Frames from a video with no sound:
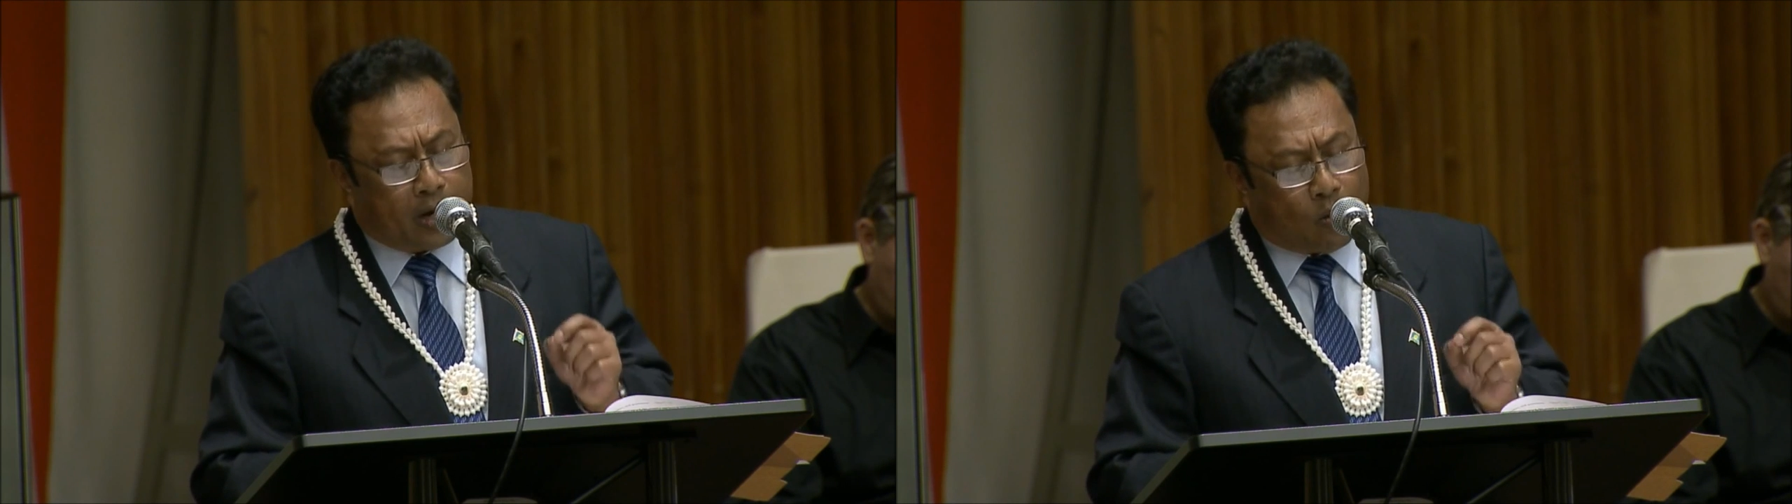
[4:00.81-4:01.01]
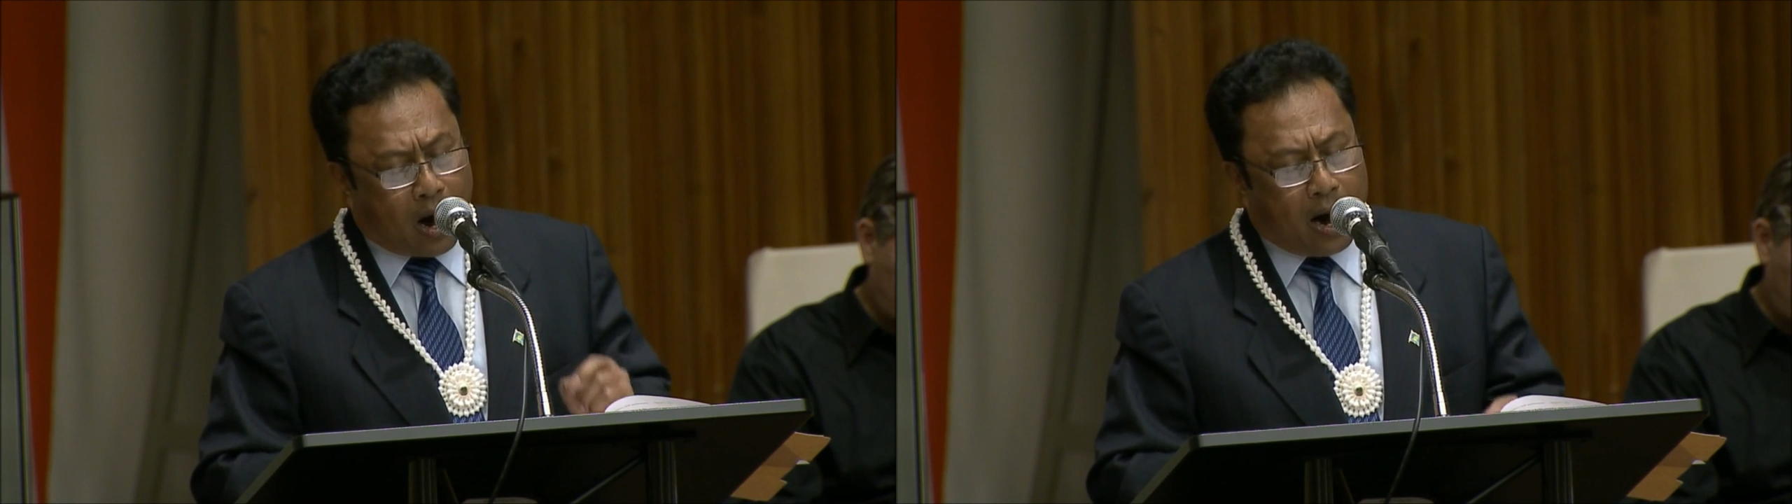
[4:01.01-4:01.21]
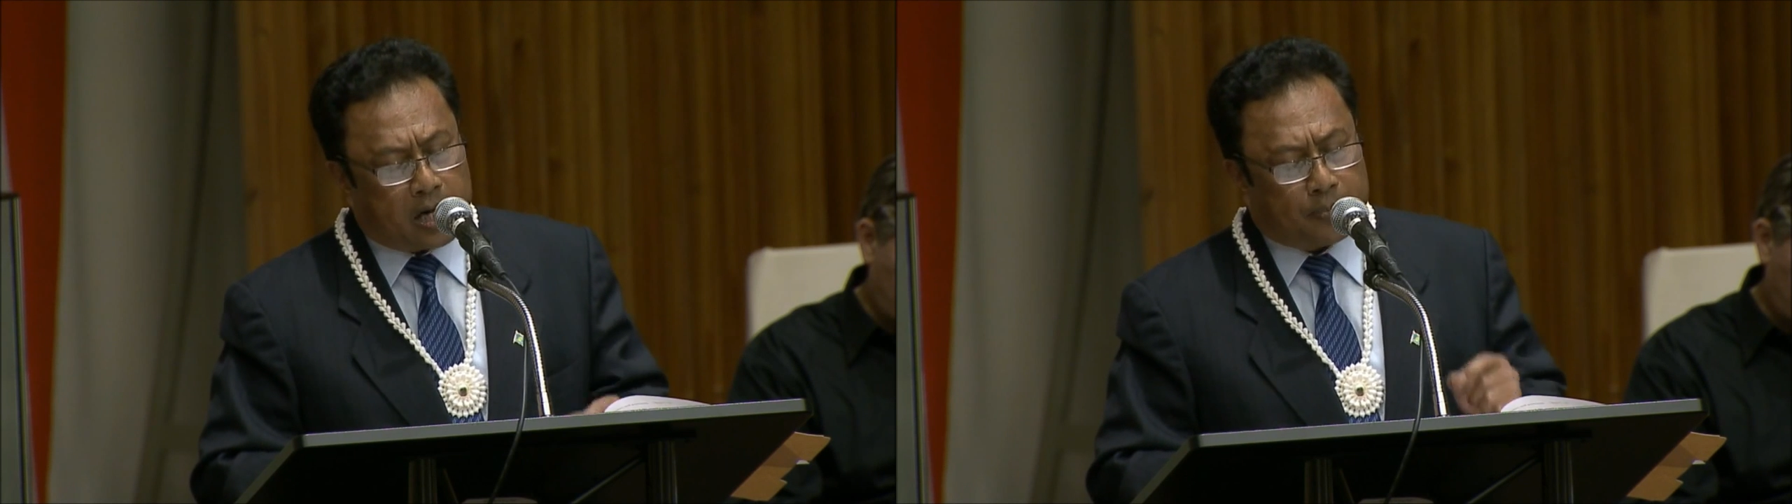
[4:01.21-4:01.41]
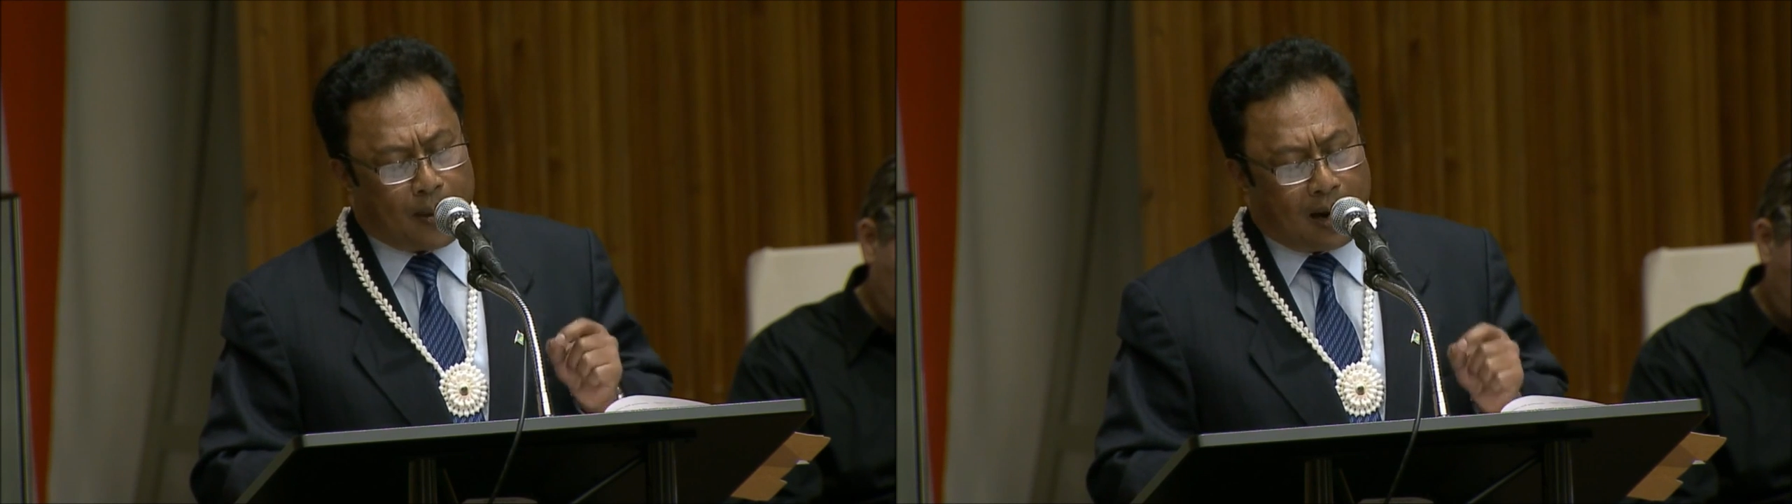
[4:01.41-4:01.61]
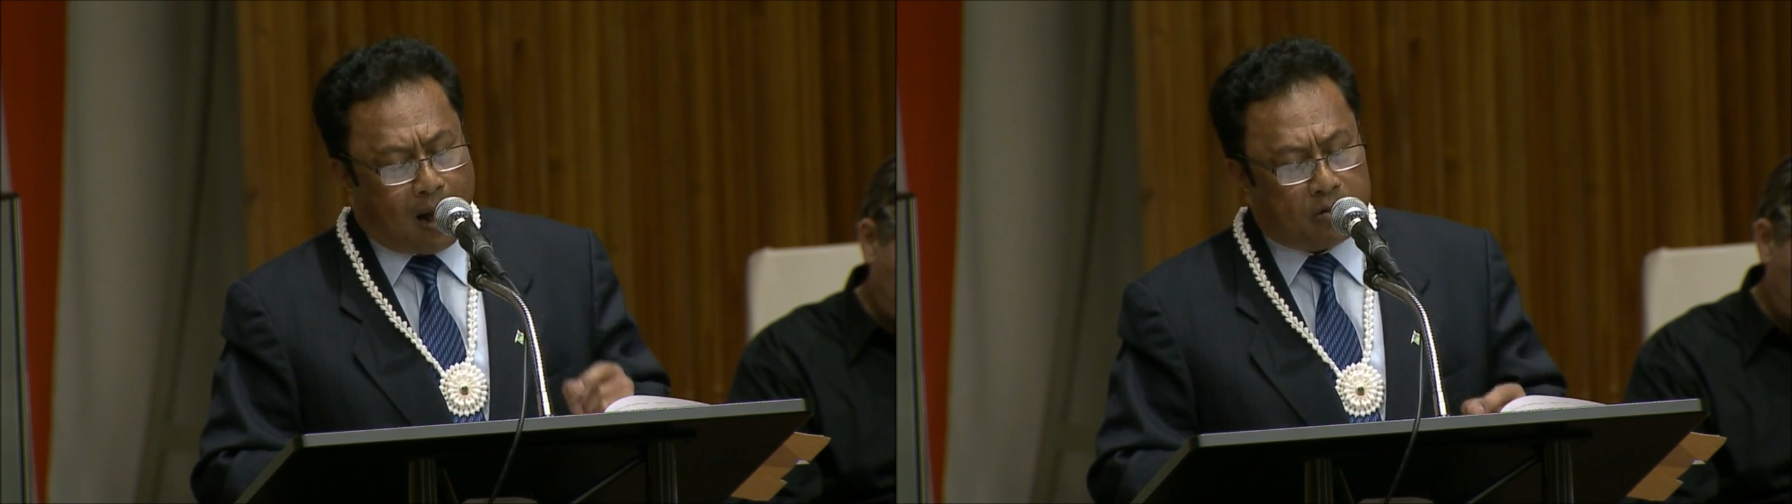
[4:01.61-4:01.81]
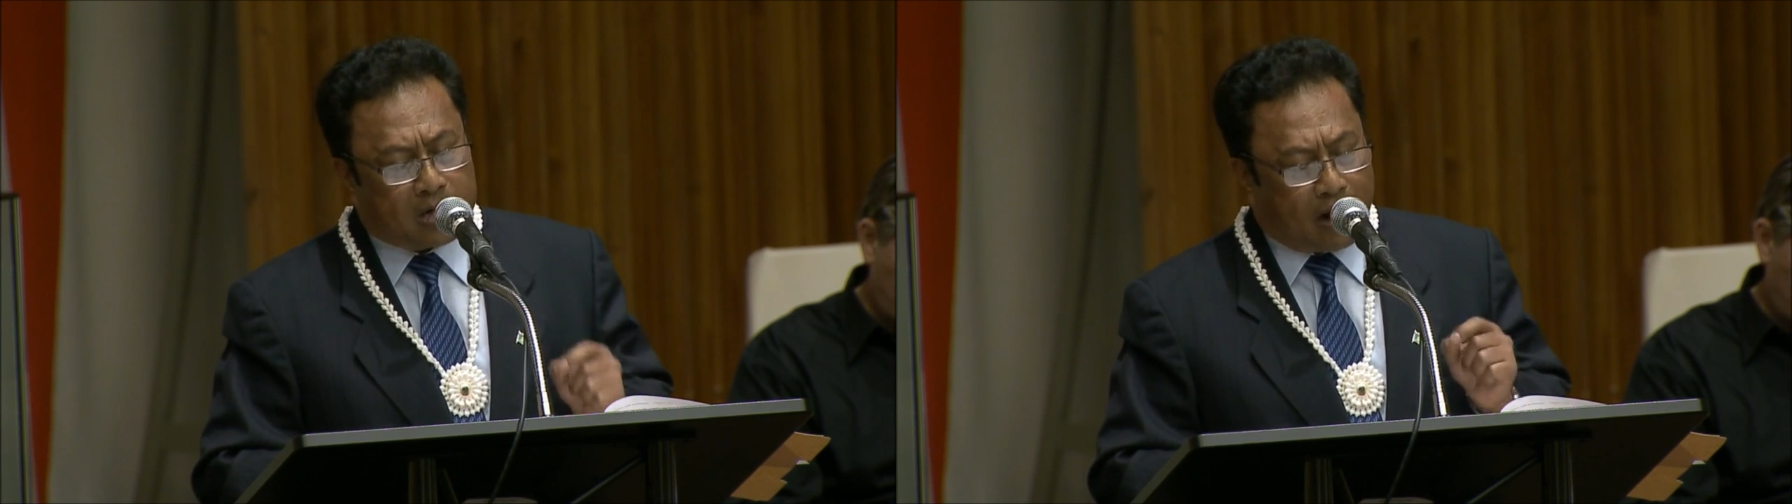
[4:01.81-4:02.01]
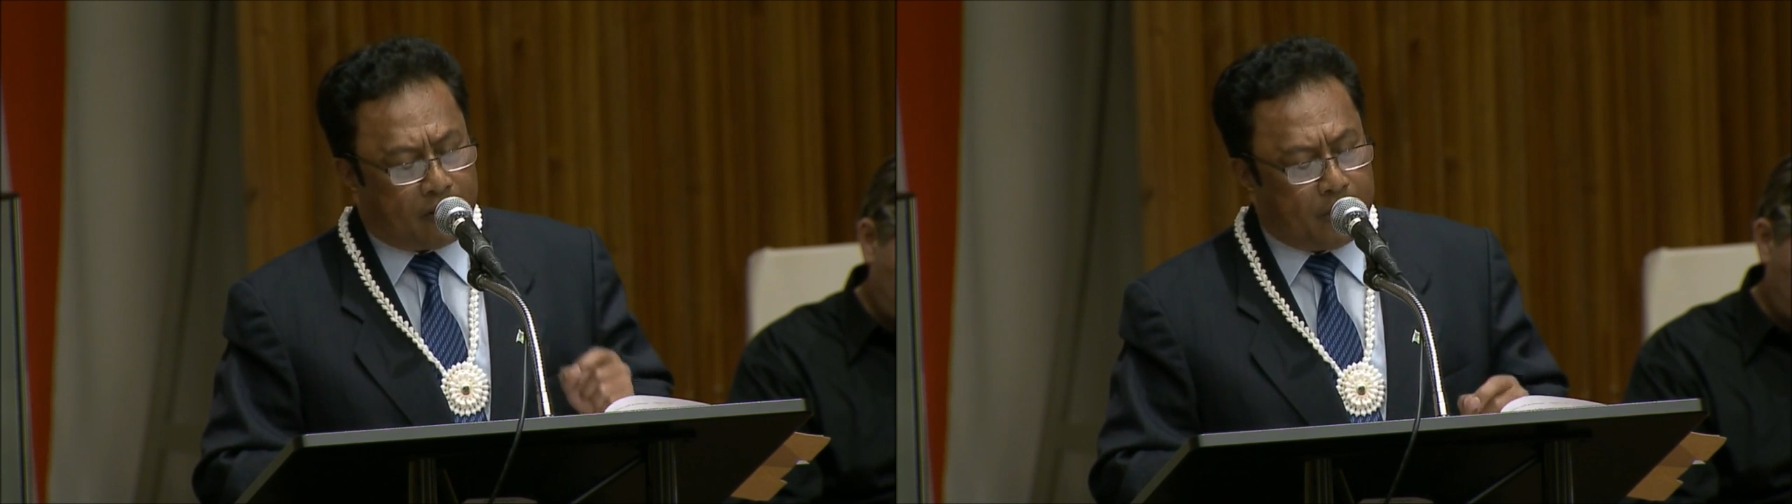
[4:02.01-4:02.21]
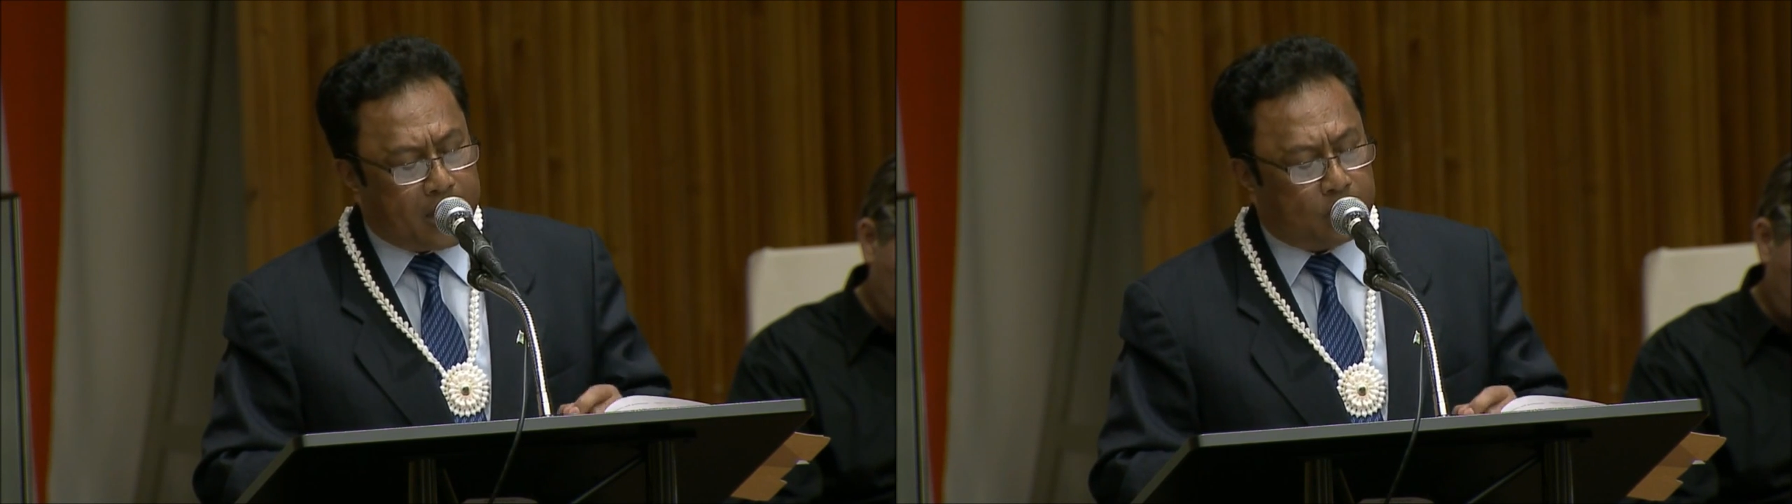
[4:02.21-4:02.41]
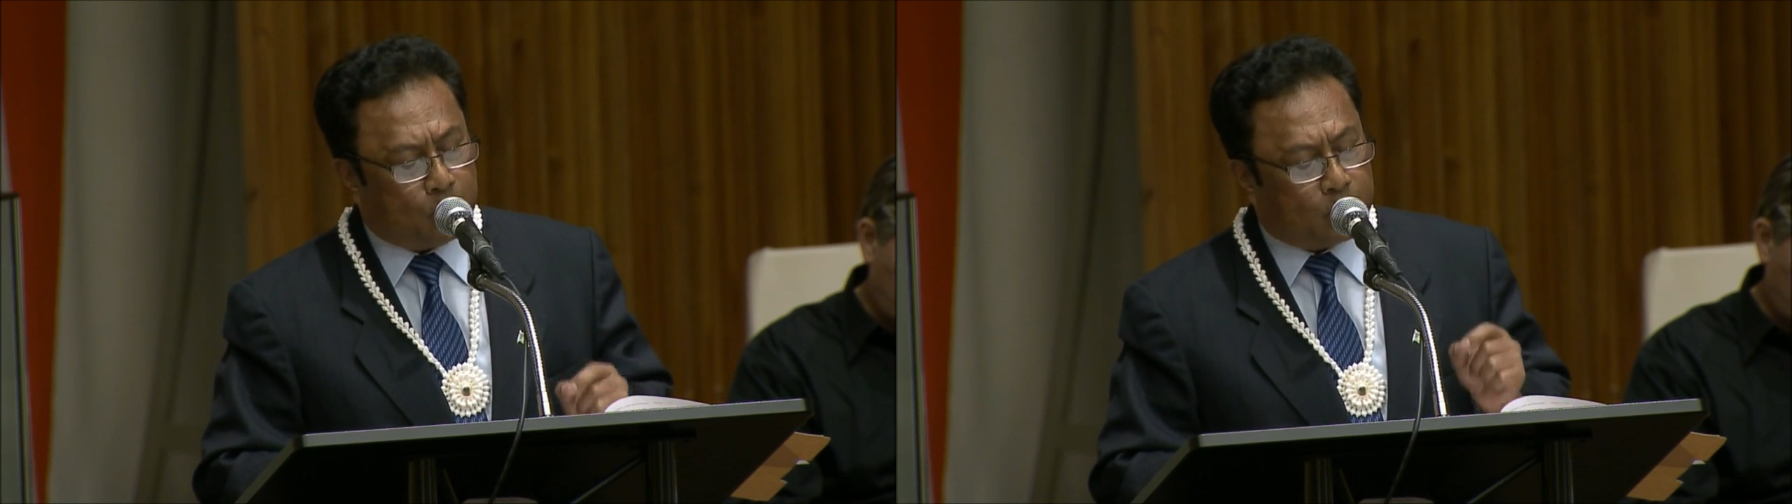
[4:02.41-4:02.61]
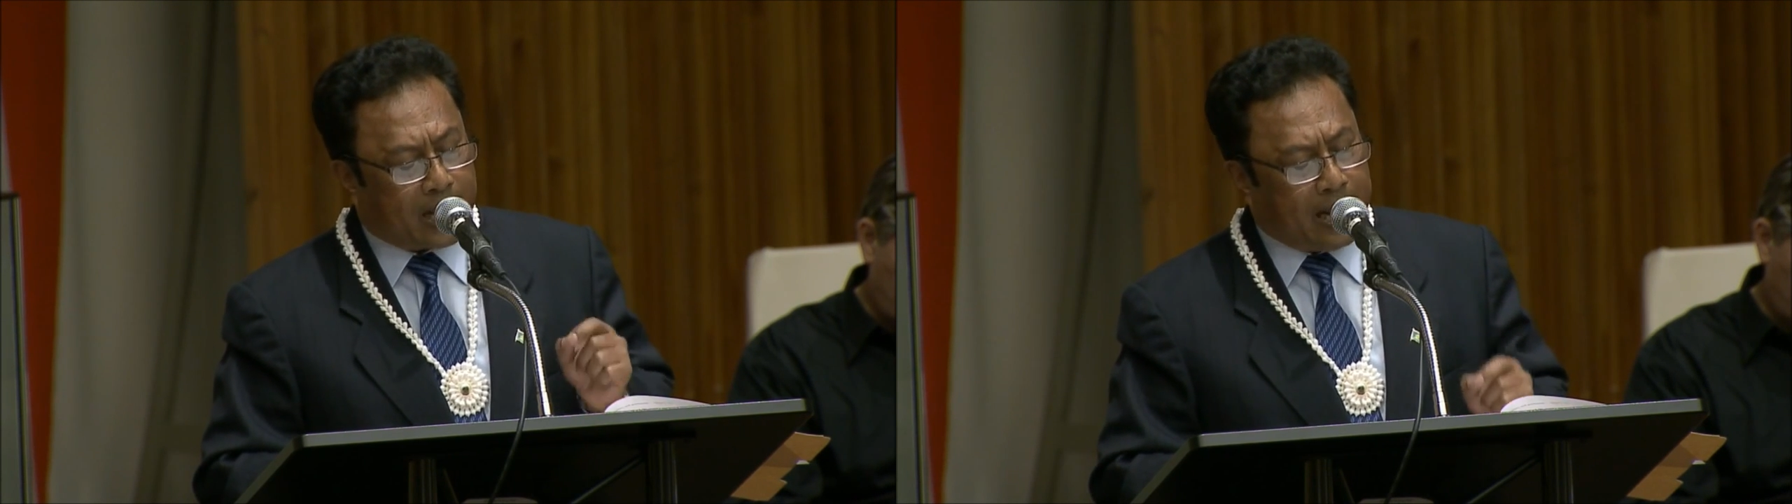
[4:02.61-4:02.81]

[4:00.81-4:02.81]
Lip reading: requires Palau's government to